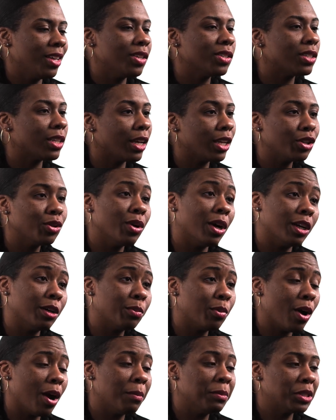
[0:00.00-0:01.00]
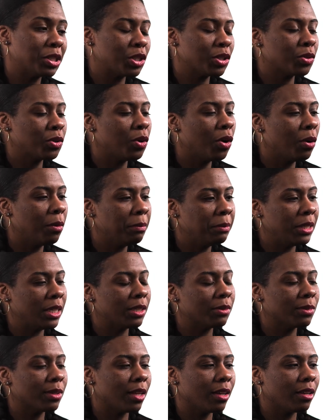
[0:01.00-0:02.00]
He's like, you got to promise to call me.
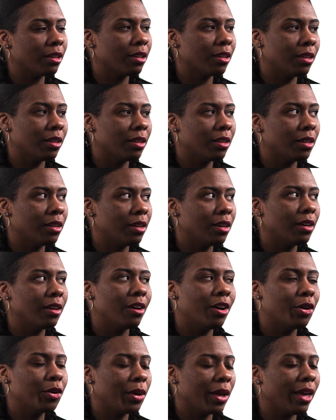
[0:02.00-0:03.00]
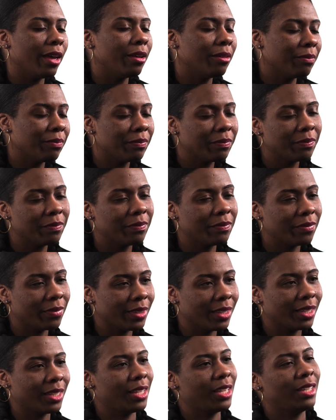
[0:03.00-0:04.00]
I'm like, okay.
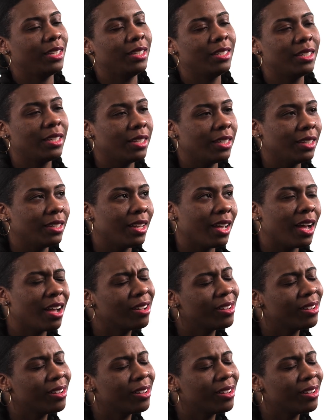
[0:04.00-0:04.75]
And he did.